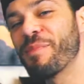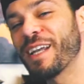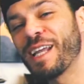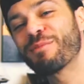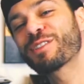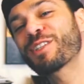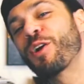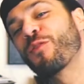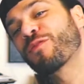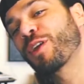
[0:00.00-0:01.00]
name is
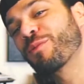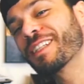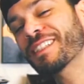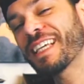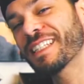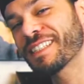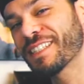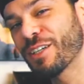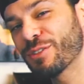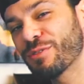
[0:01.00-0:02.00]
Coflo. Let's catch the
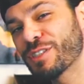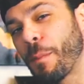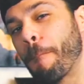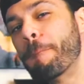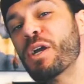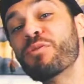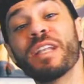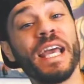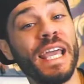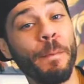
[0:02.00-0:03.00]
ghost with some
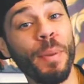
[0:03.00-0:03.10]
bootleg